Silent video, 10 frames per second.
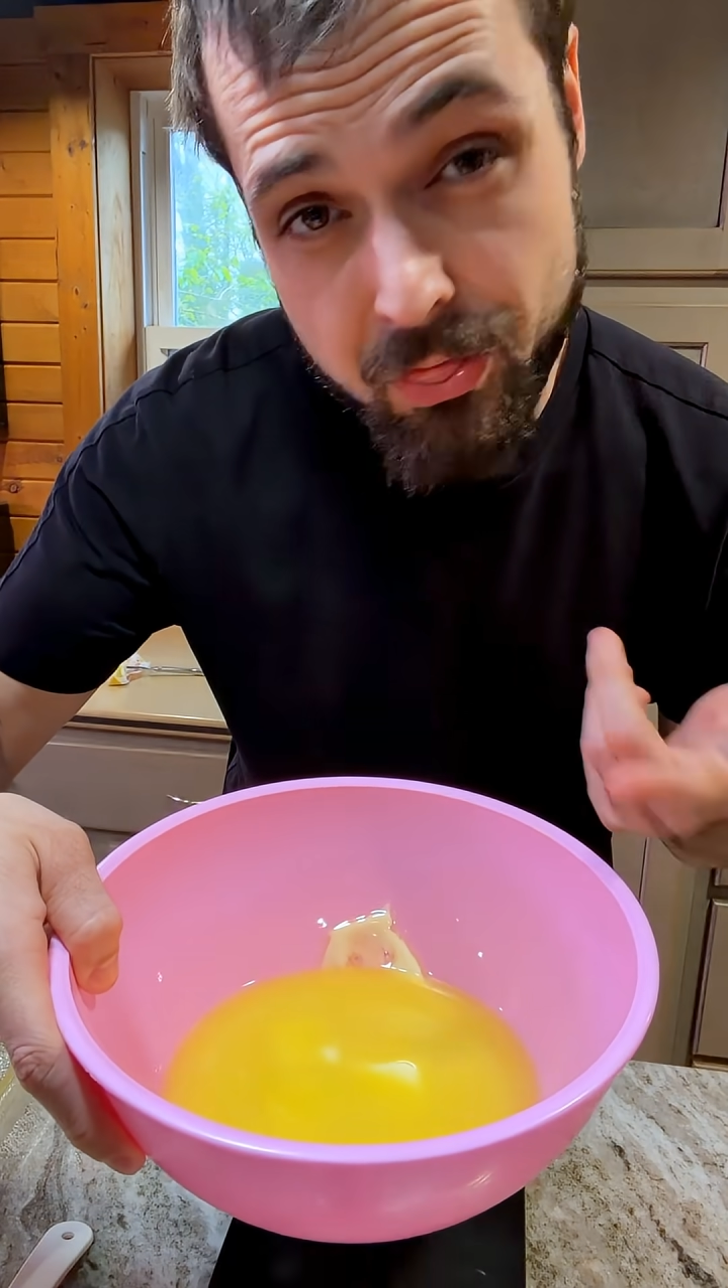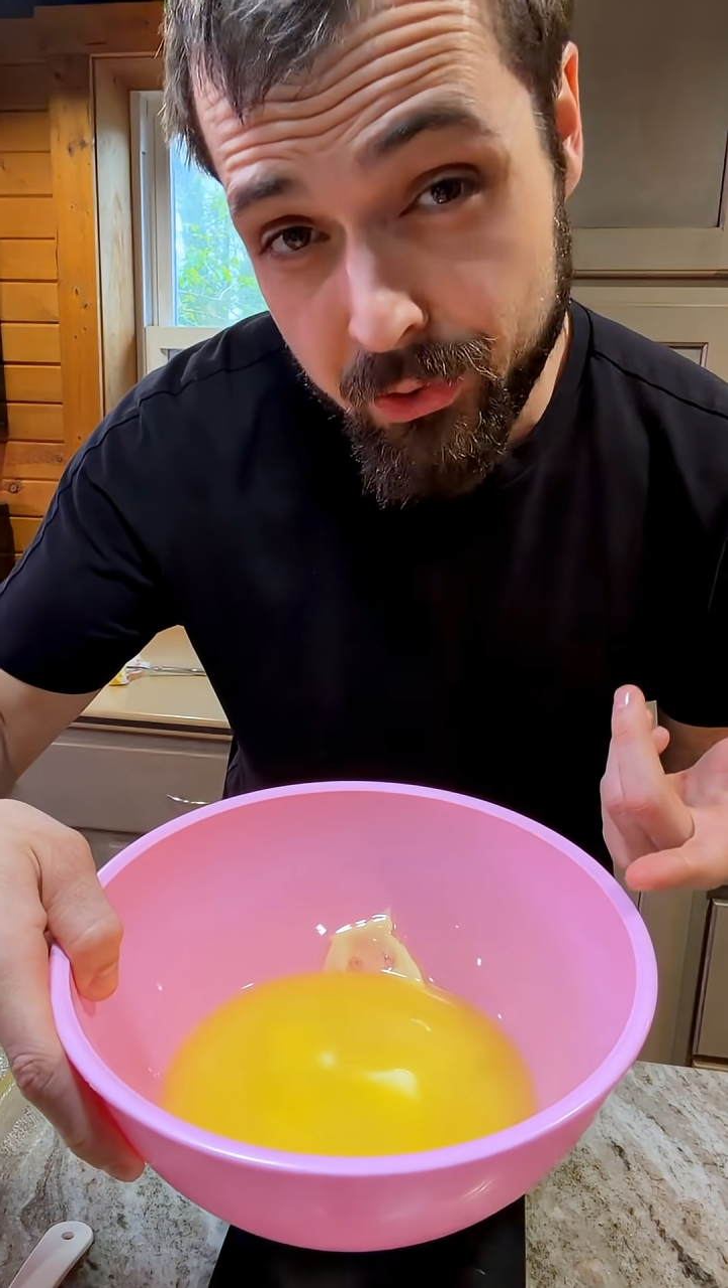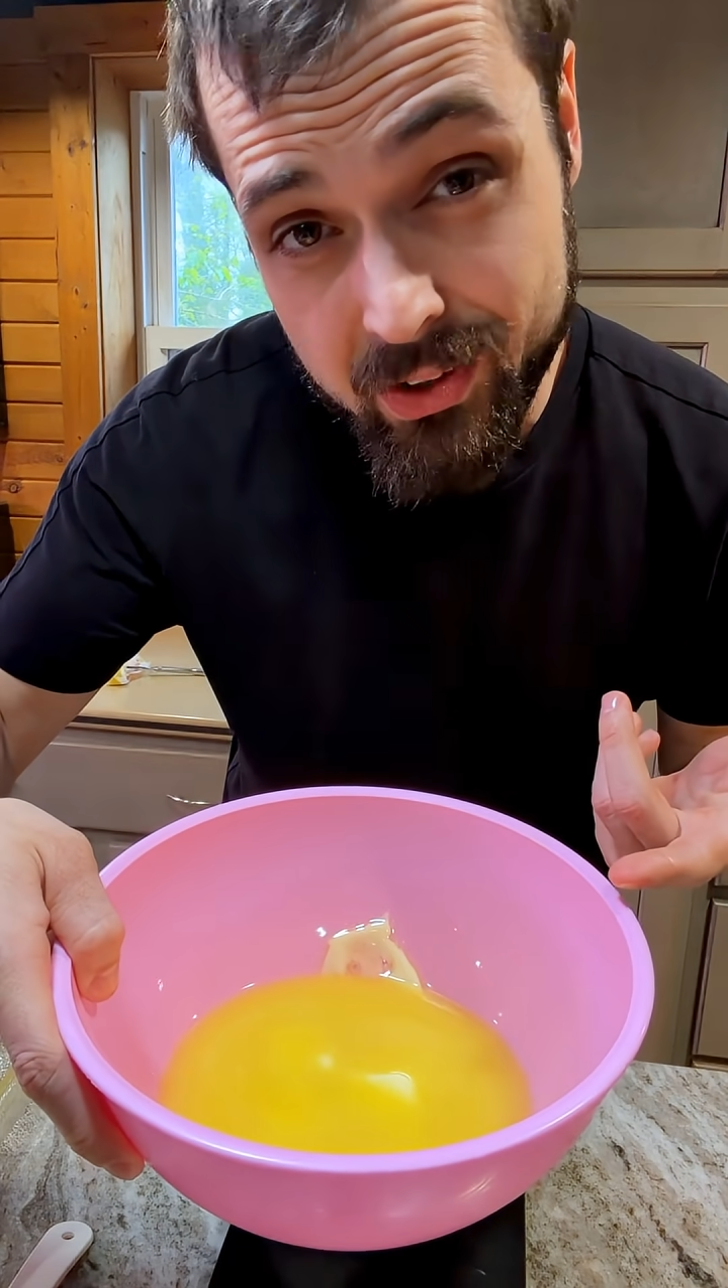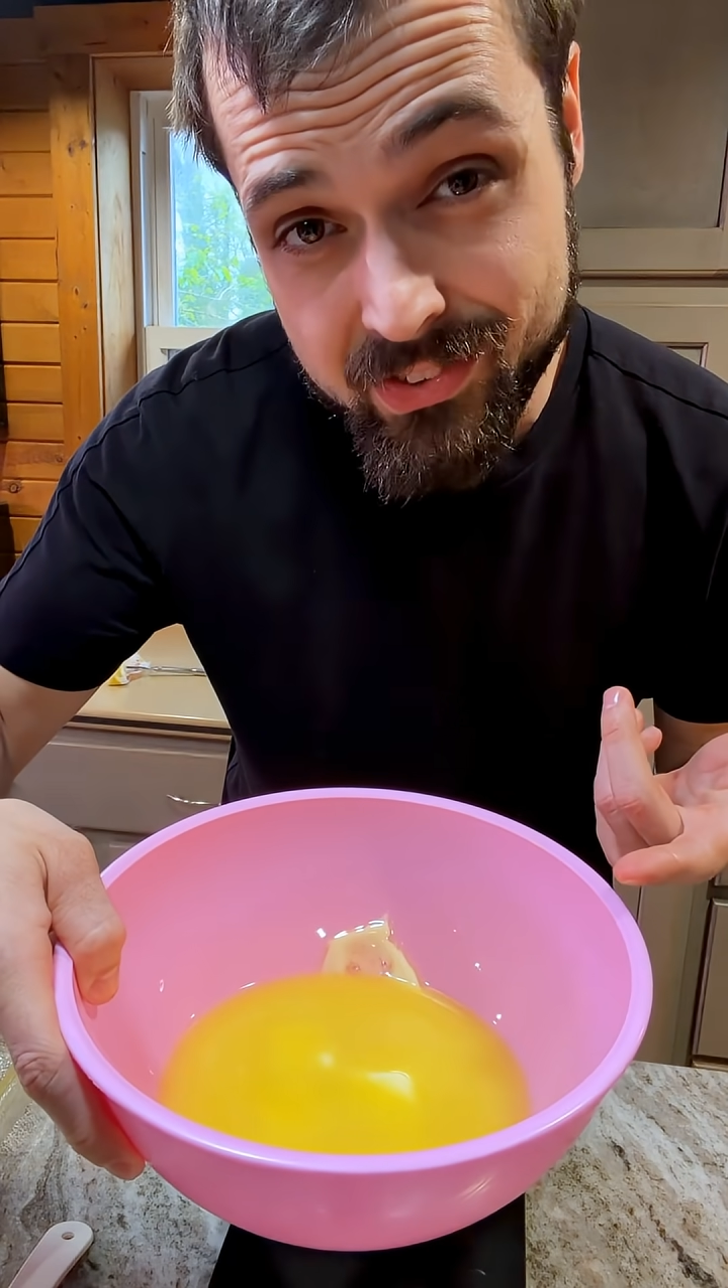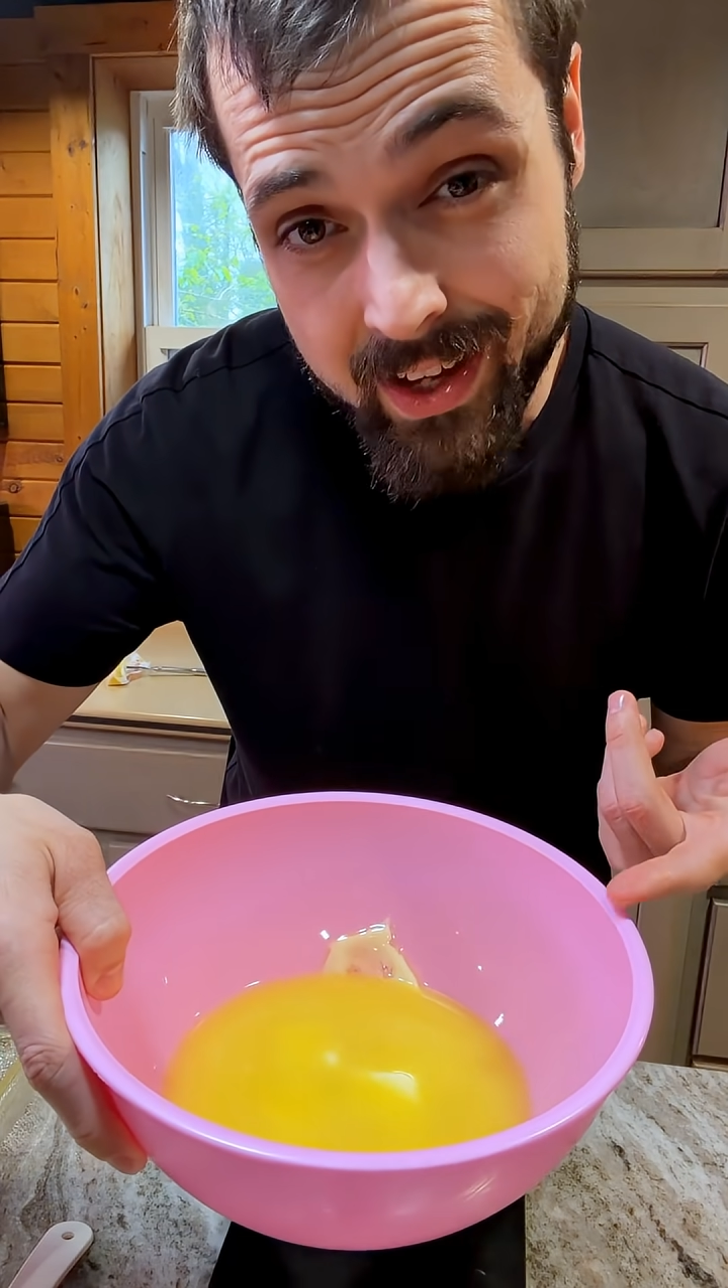
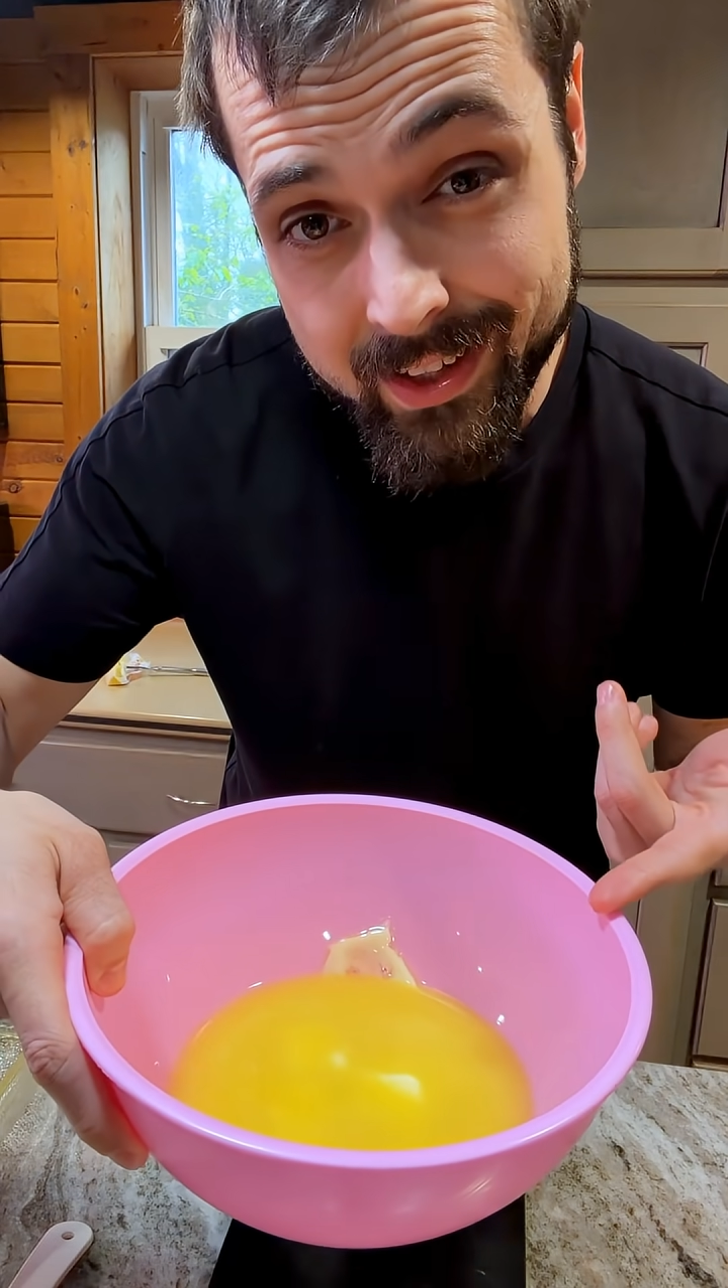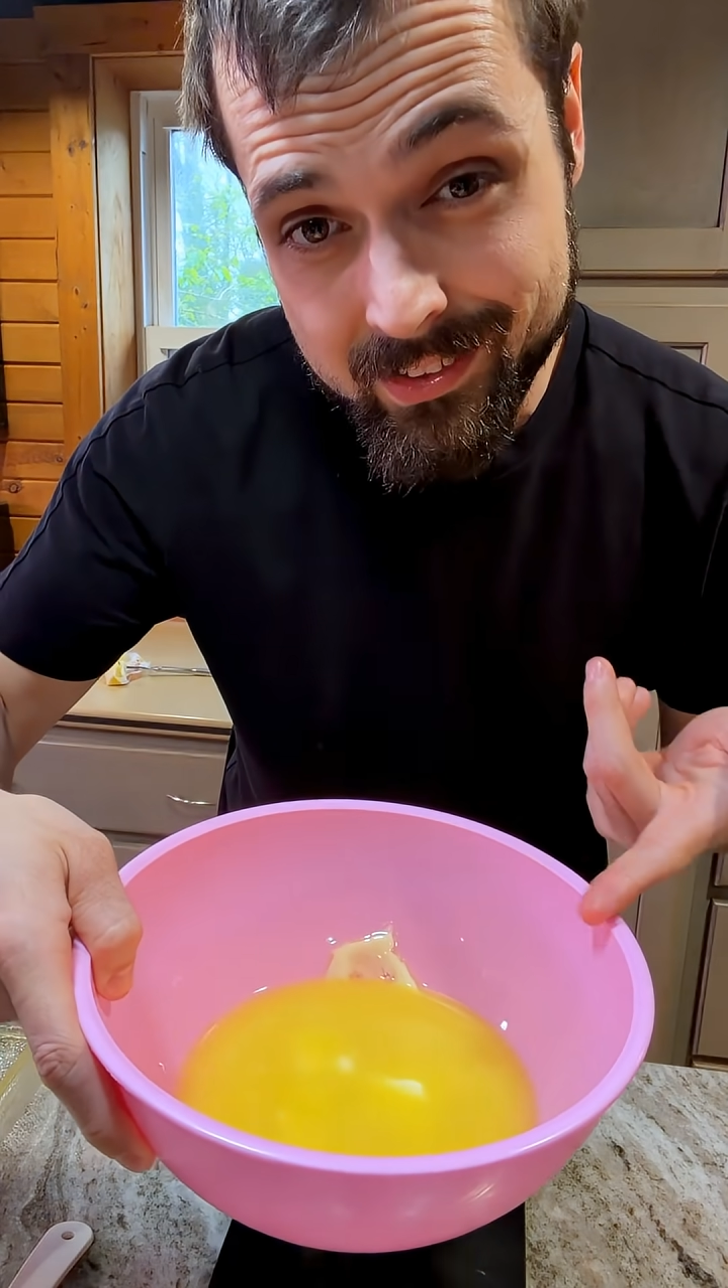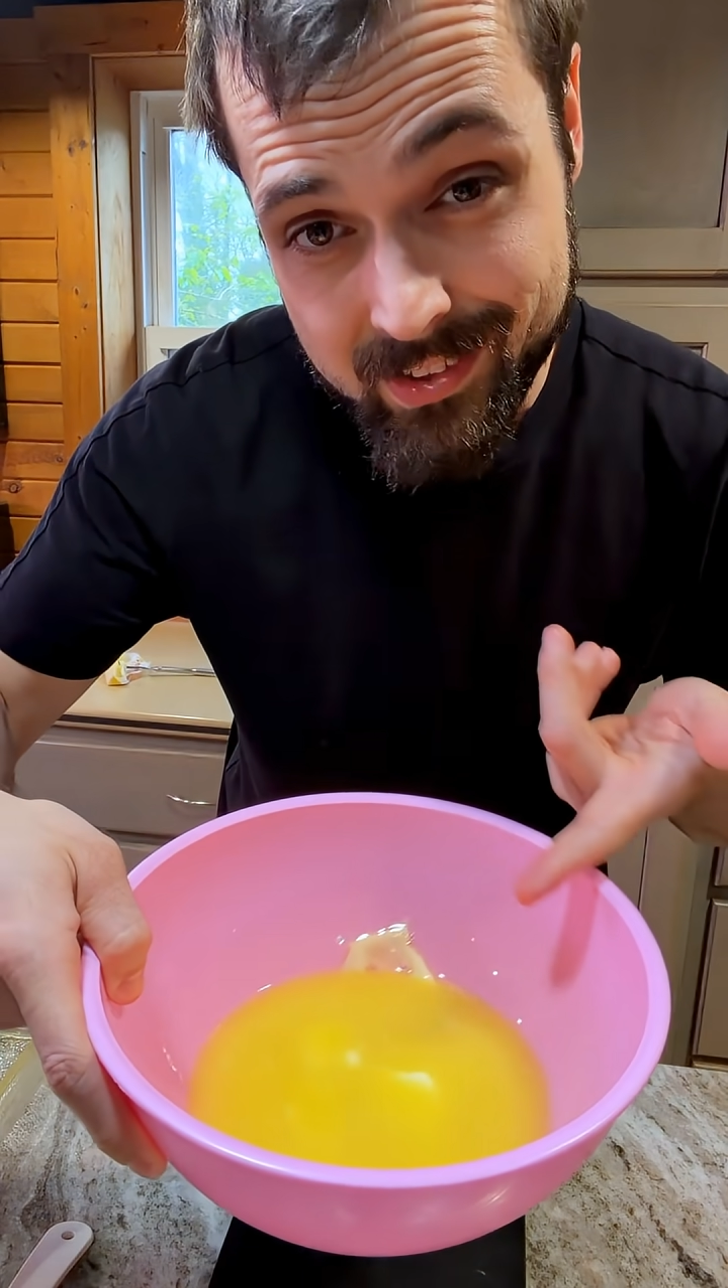30 seconds